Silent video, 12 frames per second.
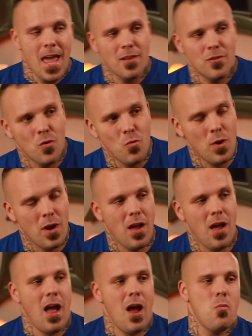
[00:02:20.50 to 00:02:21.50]
And so what
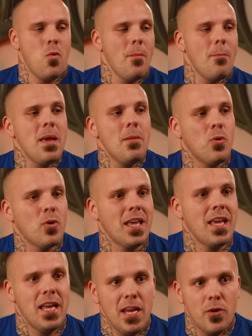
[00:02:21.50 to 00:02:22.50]
I want people to
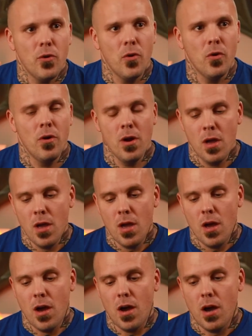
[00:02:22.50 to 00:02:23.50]
hear
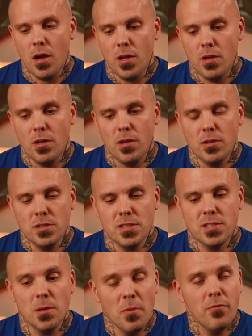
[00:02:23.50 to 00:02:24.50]

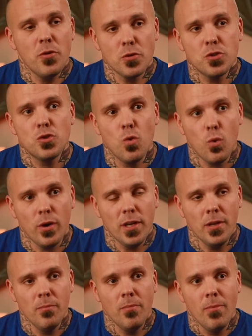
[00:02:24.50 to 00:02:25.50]
some of your
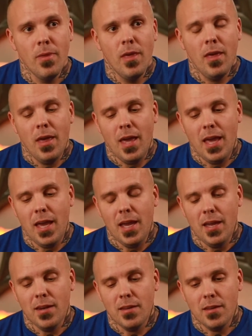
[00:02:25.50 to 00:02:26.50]
story
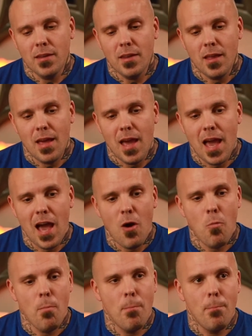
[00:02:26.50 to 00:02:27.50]
and
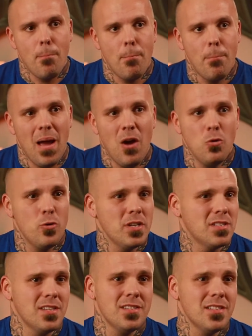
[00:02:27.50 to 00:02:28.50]
how
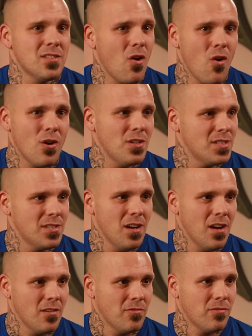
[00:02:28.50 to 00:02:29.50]
boundaries, this is hard
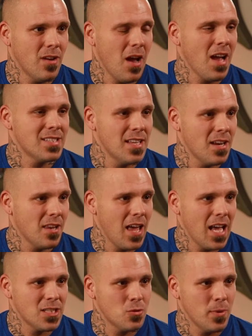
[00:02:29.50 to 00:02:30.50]
stuff. I said it
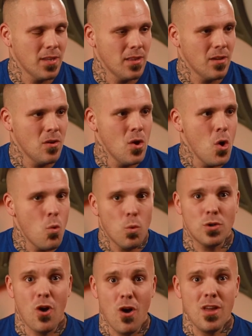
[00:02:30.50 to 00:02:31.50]
last week that we're
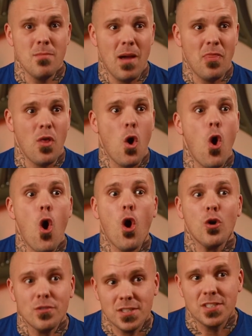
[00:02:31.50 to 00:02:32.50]
talking about the
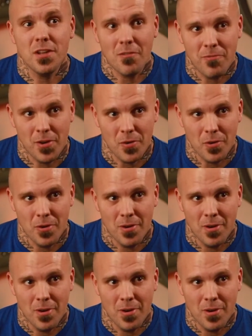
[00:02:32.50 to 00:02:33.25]
heart stuff here.